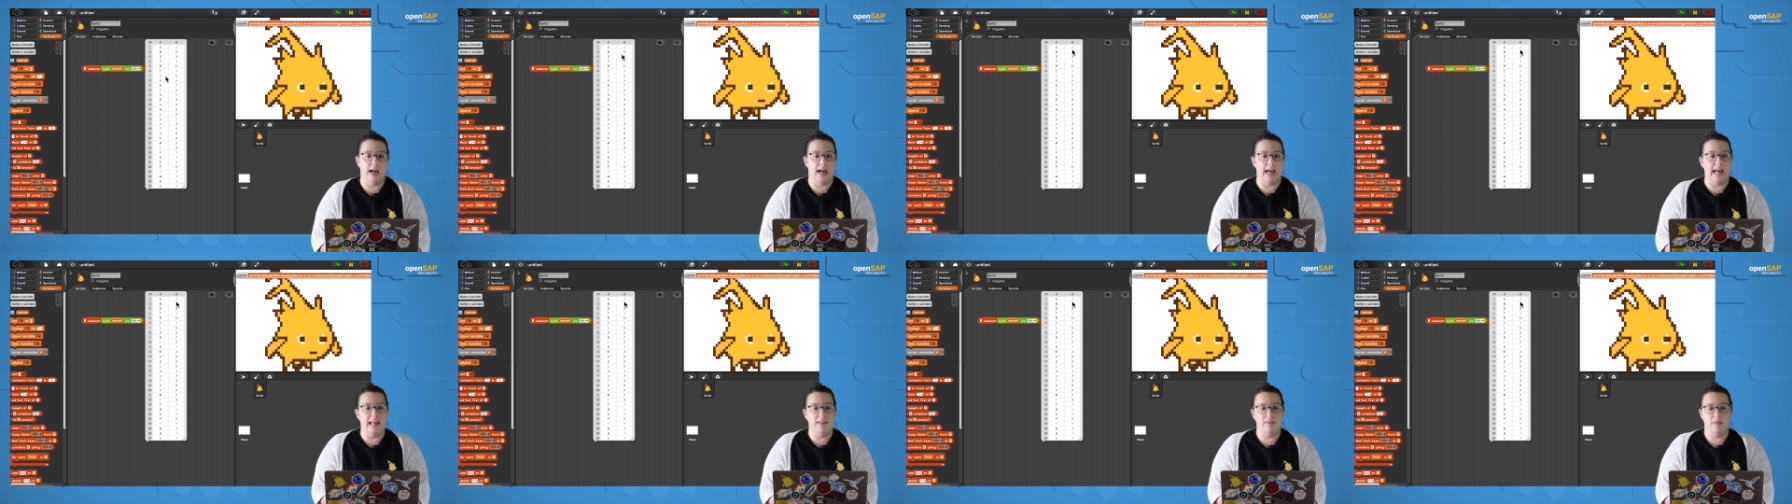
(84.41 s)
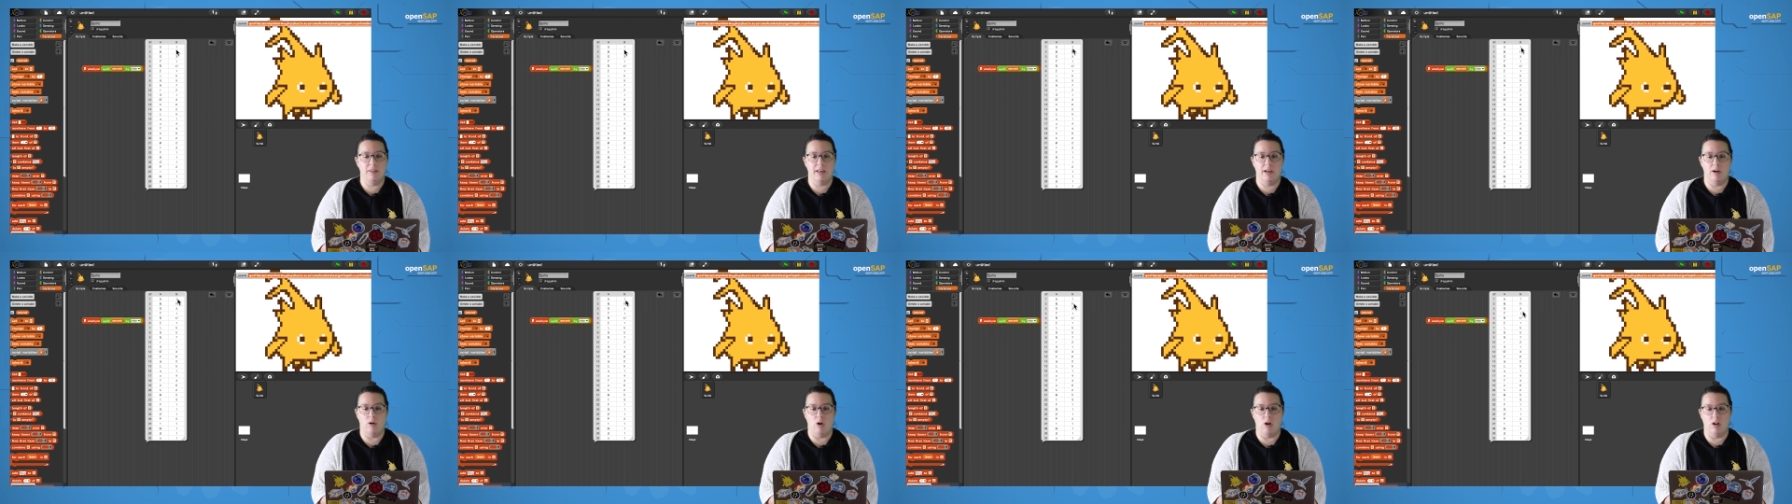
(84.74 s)
And
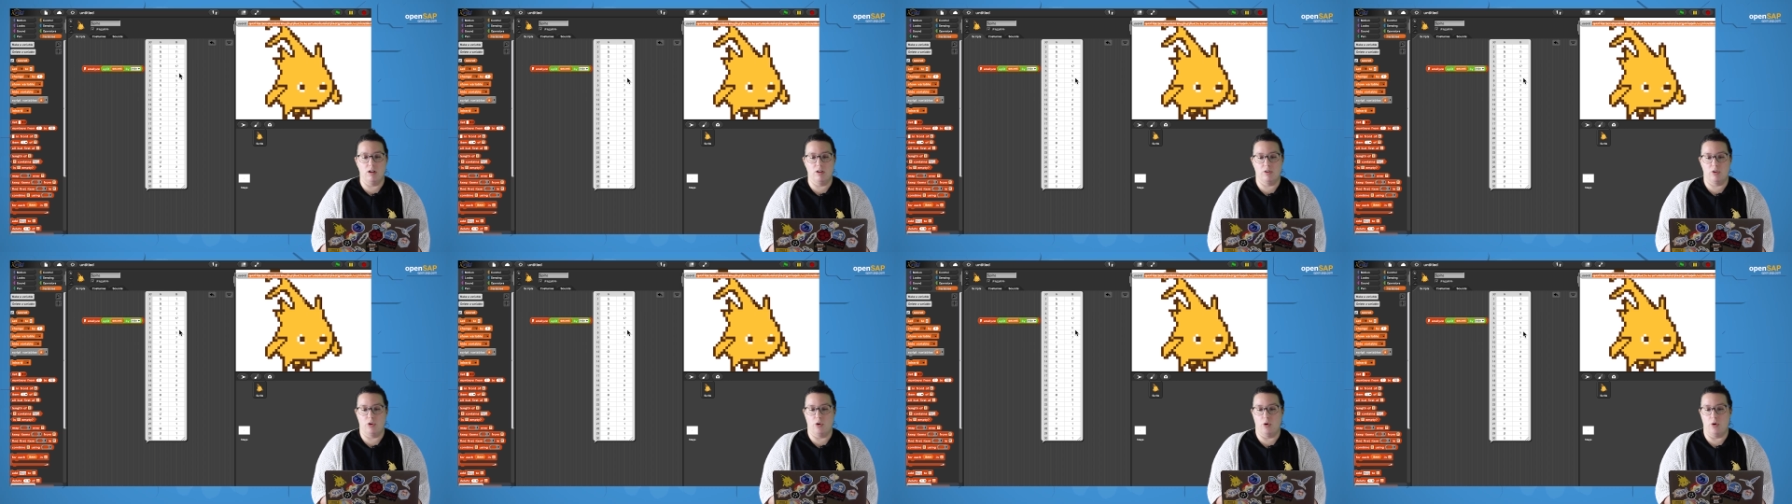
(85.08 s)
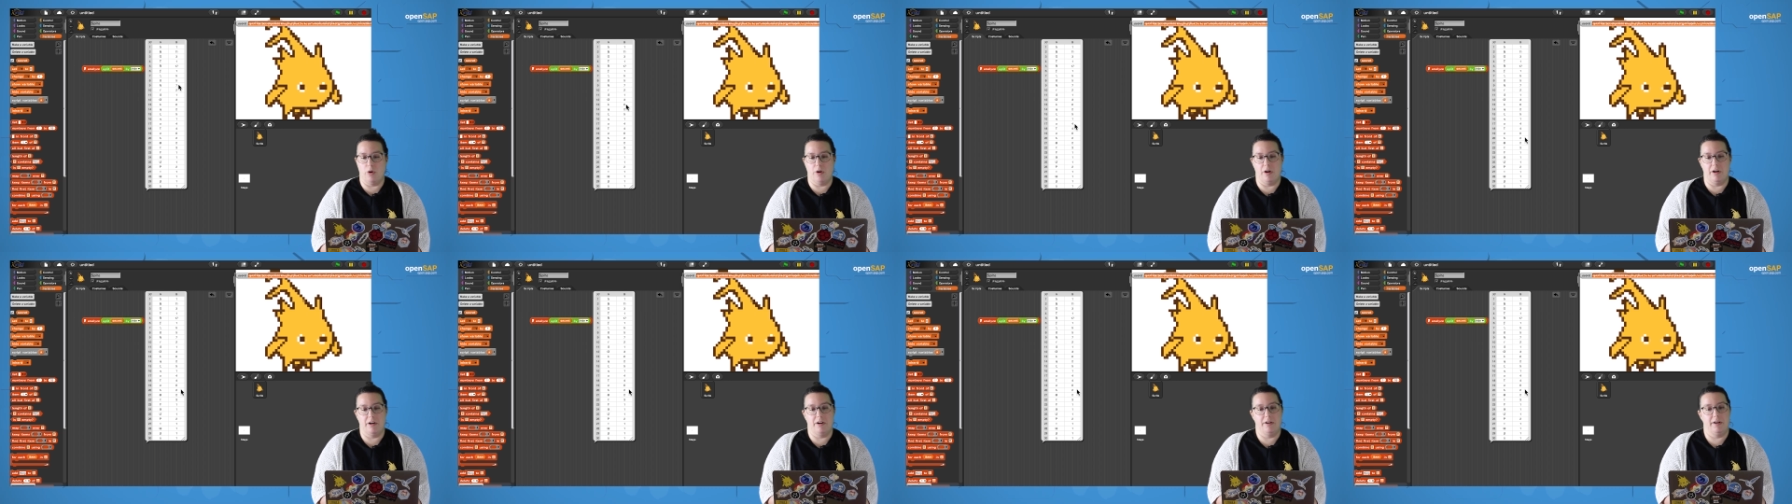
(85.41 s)
they all
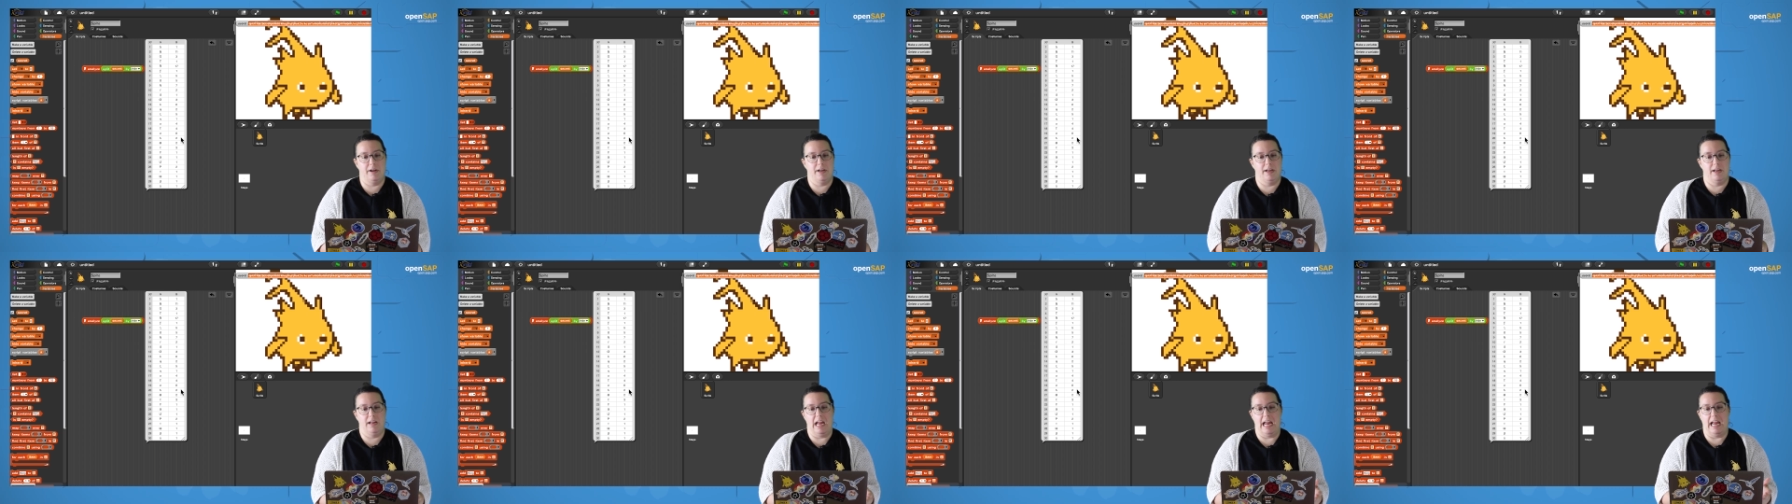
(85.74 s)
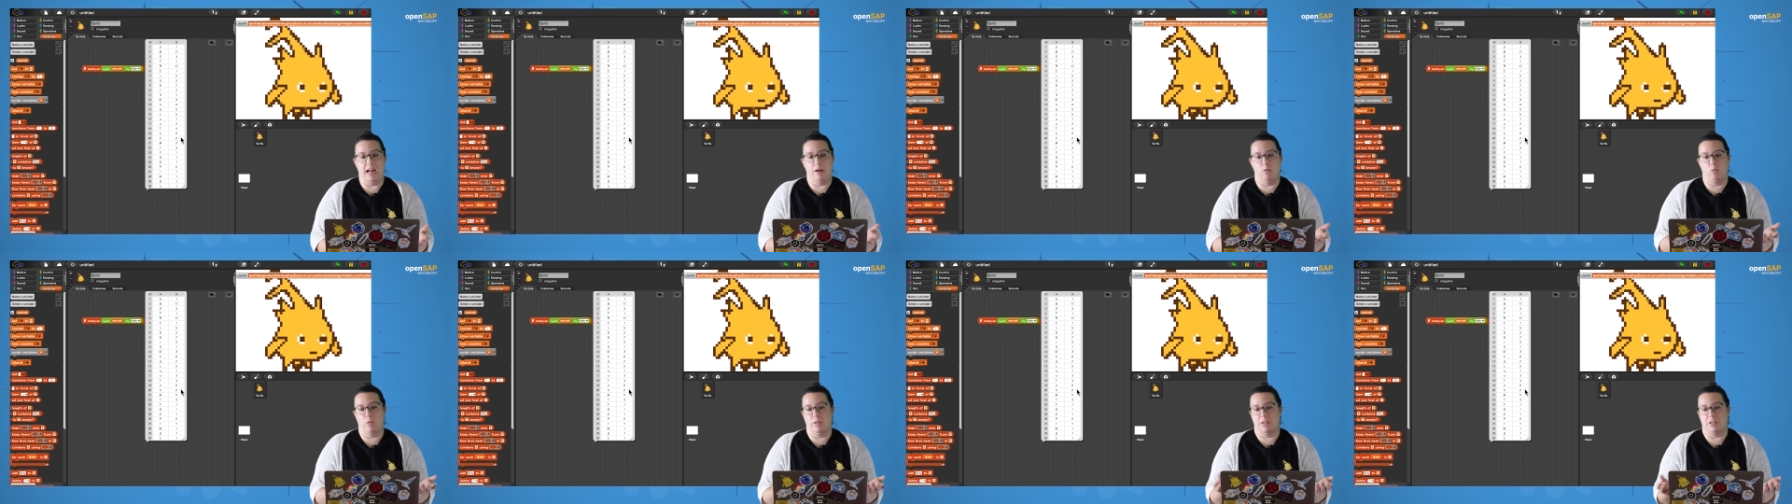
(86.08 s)
occur
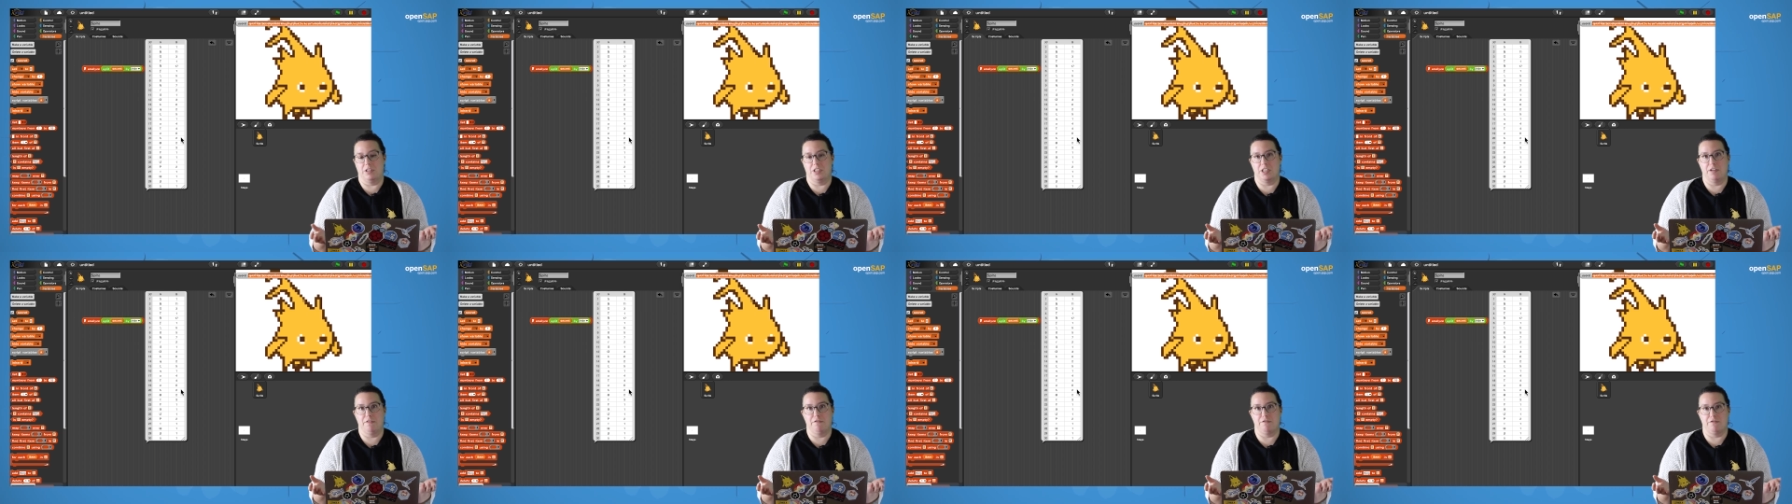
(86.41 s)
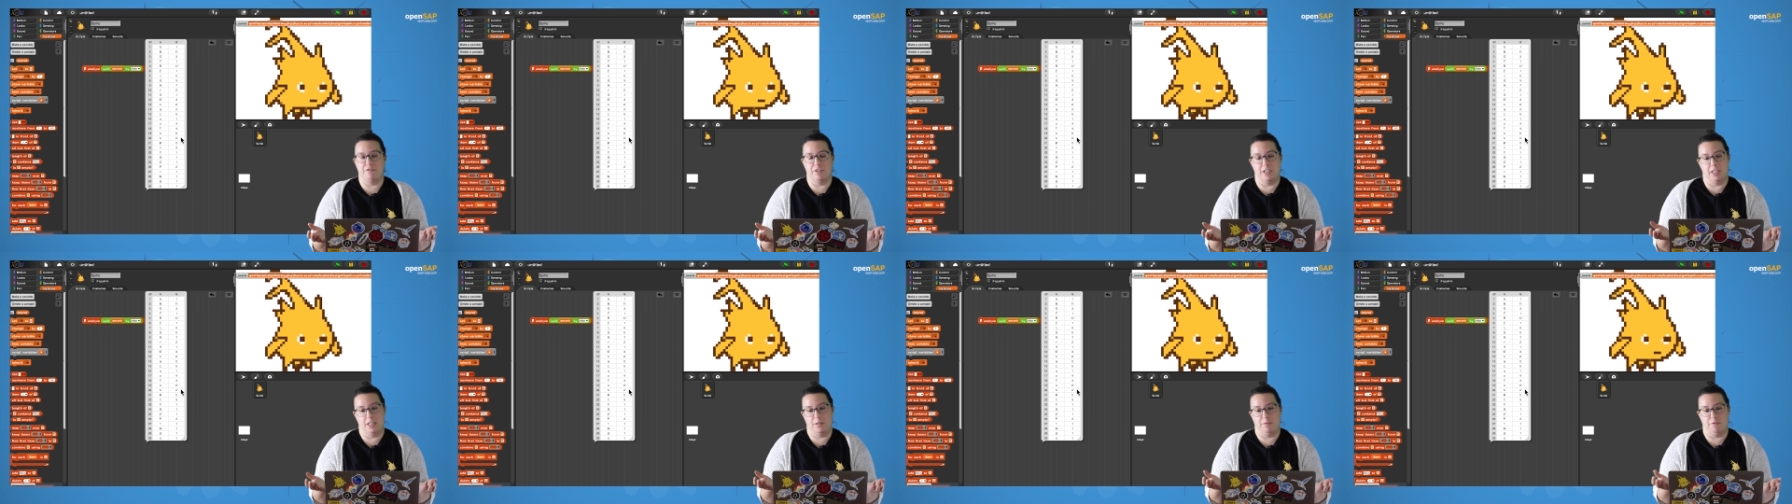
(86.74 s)
with
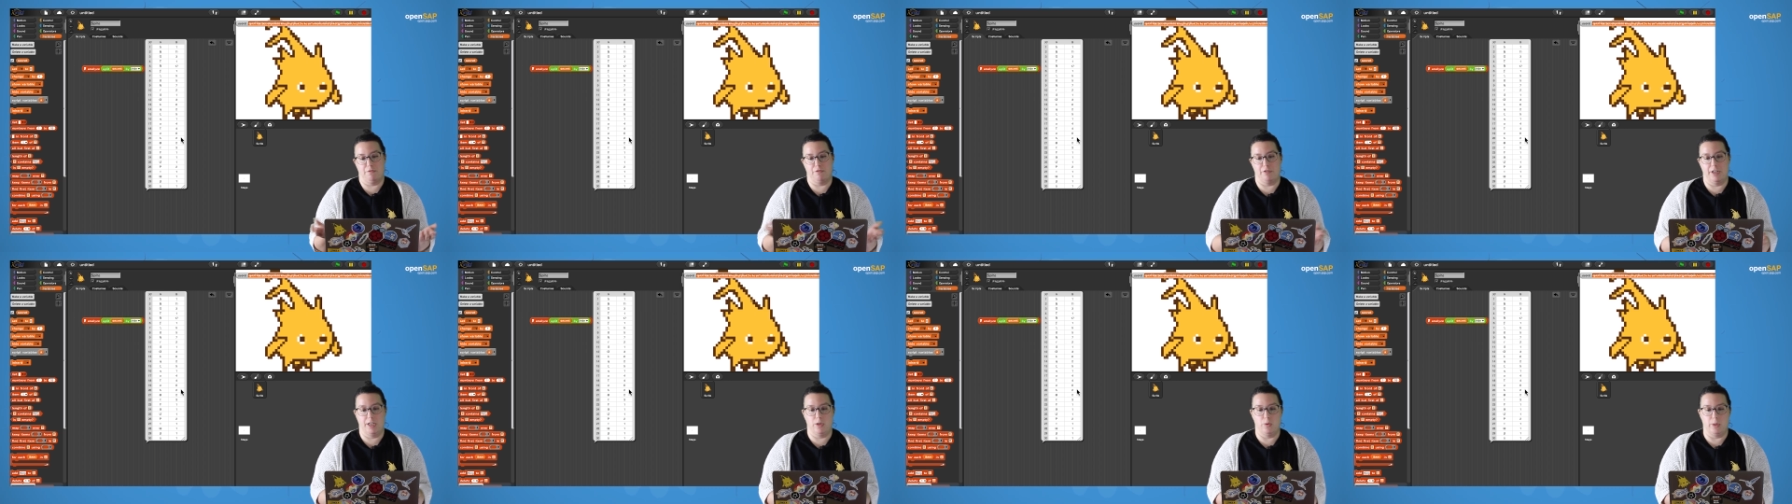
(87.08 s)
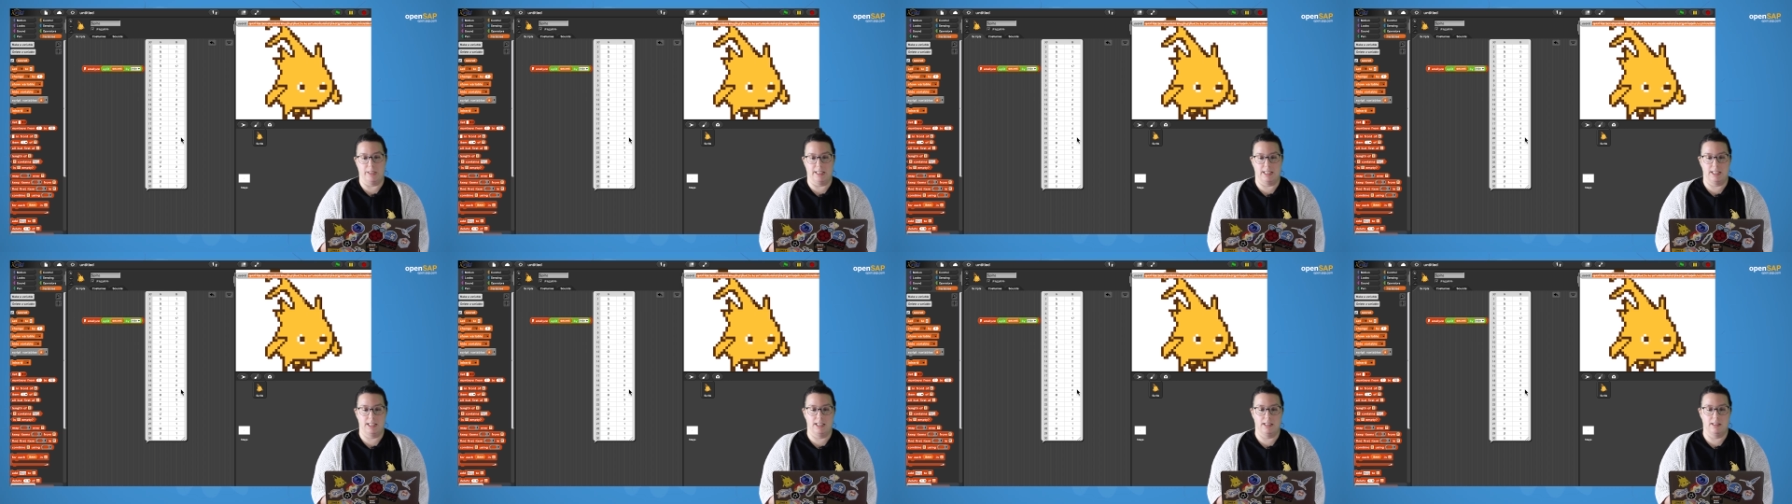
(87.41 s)
different
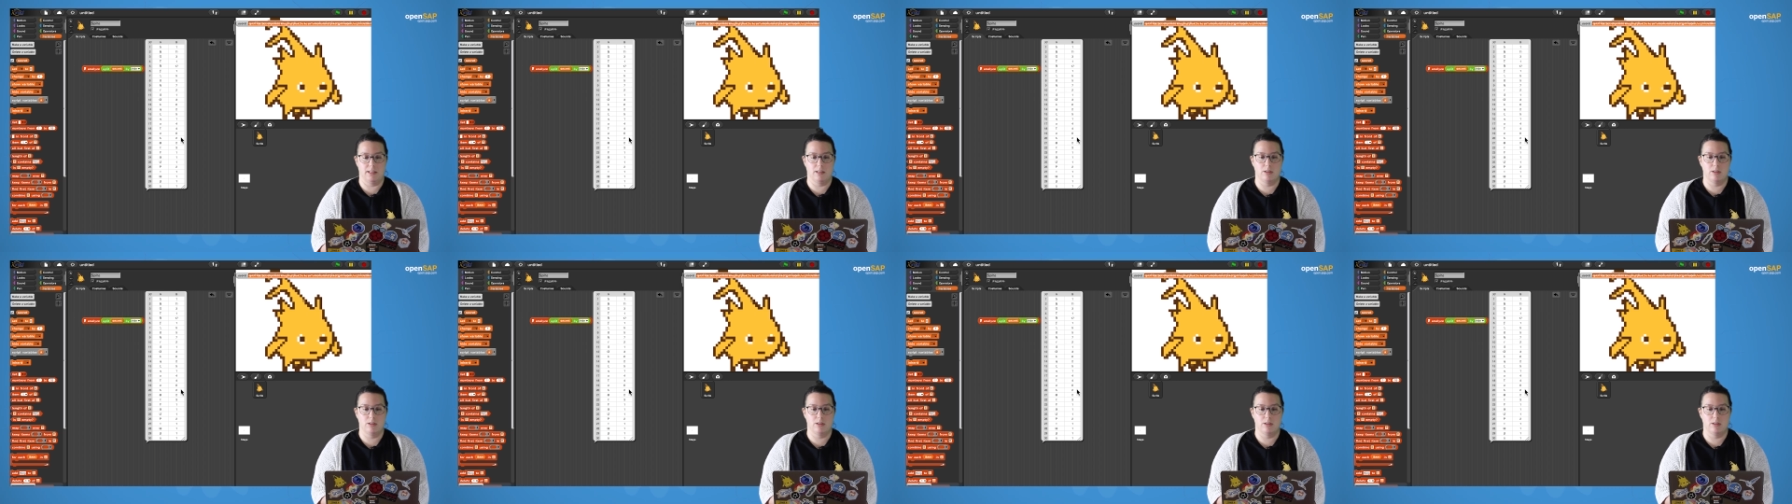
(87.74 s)
frequencies.